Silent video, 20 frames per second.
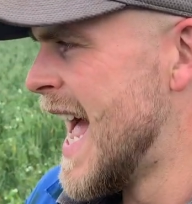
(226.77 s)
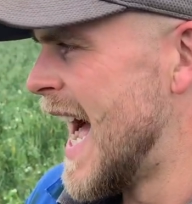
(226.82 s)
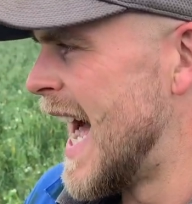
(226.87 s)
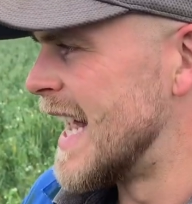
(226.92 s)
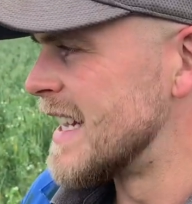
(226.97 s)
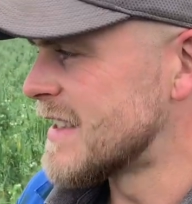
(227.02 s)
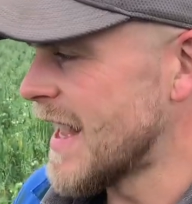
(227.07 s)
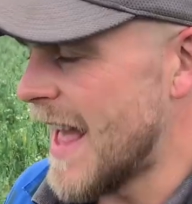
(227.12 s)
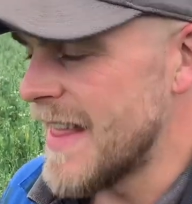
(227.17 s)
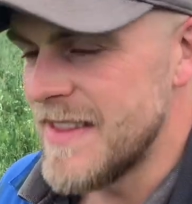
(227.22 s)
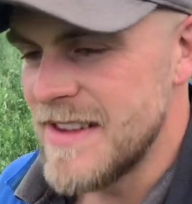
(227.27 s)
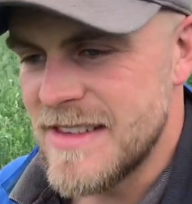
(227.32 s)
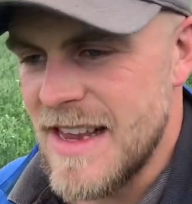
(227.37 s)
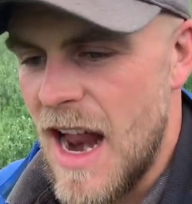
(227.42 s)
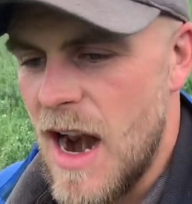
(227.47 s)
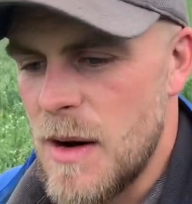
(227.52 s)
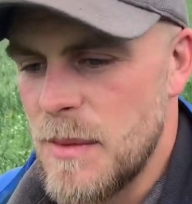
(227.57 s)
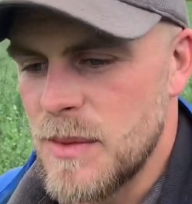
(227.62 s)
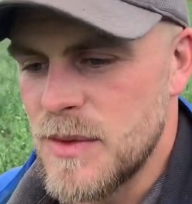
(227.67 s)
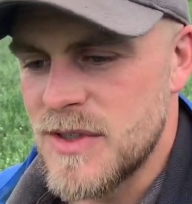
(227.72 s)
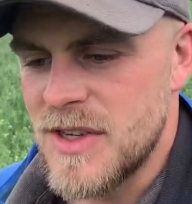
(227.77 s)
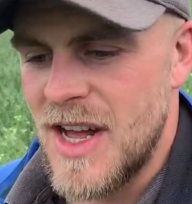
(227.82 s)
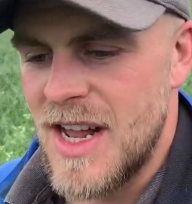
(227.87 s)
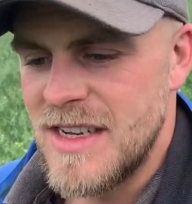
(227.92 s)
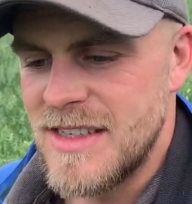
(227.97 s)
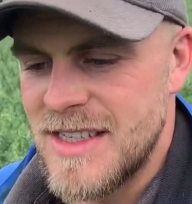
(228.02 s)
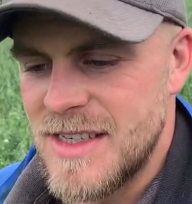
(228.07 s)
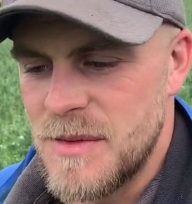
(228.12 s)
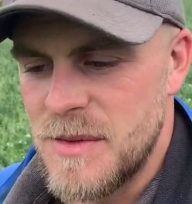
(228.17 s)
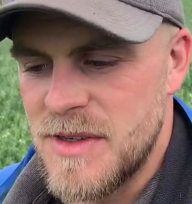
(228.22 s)
It's had this arable
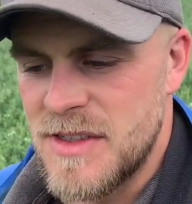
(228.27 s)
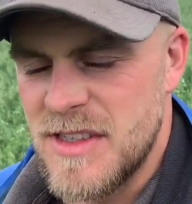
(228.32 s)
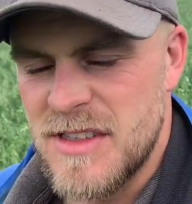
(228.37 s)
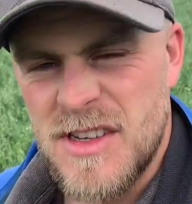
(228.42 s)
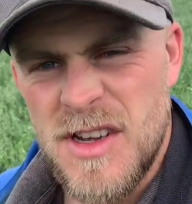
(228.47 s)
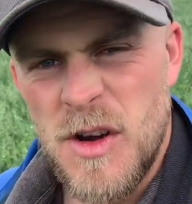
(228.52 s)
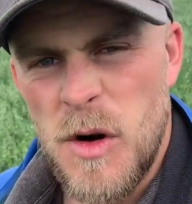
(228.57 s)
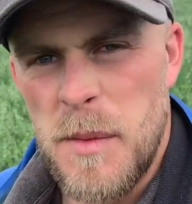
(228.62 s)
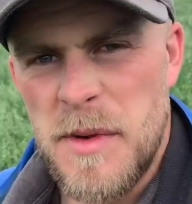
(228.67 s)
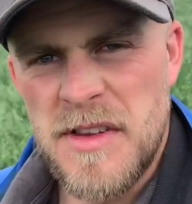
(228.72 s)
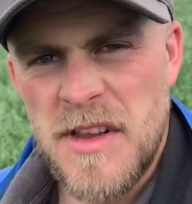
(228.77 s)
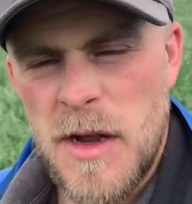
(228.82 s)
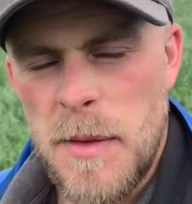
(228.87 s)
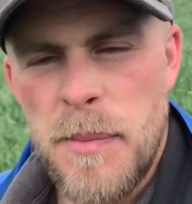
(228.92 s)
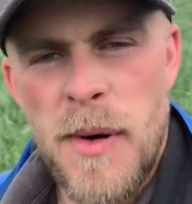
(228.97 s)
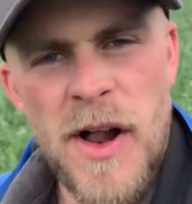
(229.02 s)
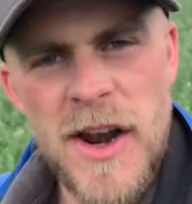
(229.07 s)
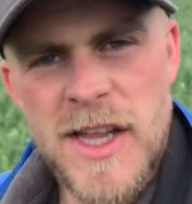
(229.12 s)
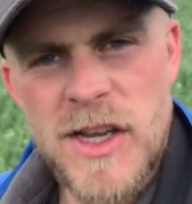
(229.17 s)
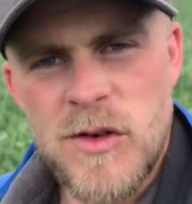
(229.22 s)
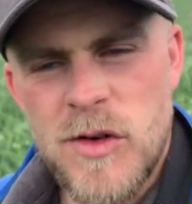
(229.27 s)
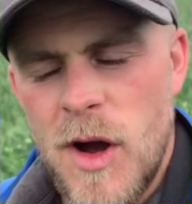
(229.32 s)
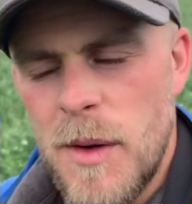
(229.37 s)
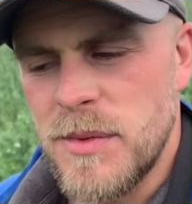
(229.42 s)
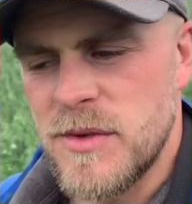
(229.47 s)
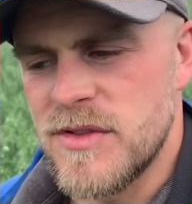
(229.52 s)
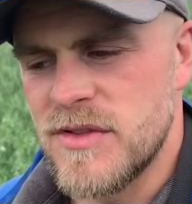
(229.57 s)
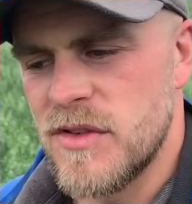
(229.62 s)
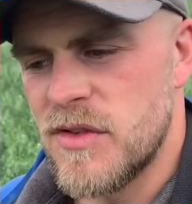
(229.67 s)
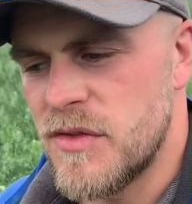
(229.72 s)
silage in it, which is almost like a polycrop,
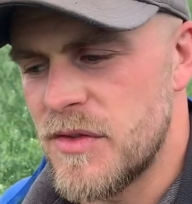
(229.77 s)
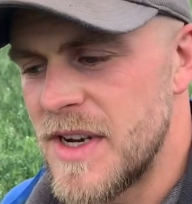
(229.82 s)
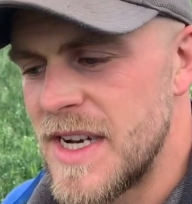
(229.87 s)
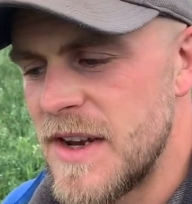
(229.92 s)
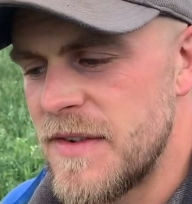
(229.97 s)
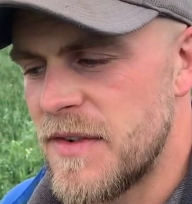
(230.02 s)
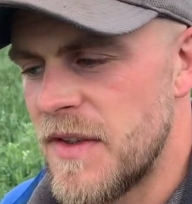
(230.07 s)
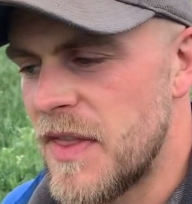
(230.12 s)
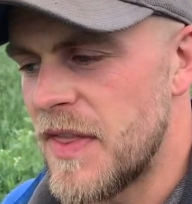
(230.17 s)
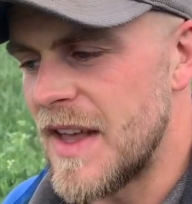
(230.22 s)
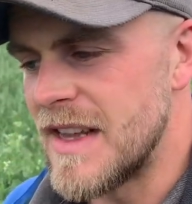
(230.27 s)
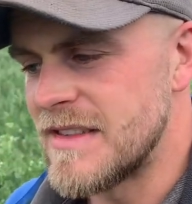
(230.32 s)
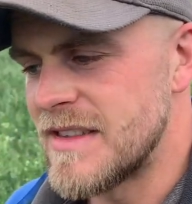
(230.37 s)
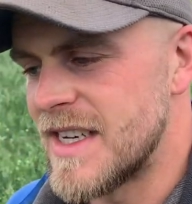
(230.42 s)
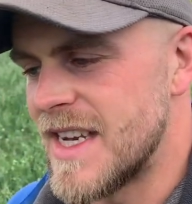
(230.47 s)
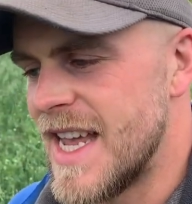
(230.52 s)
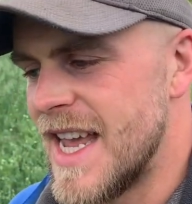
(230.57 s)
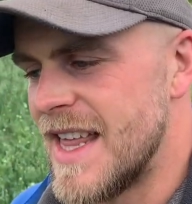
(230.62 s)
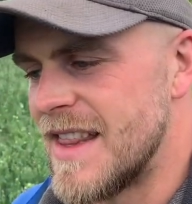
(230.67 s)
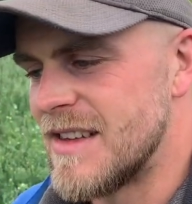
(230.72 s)
because there's three different things in here.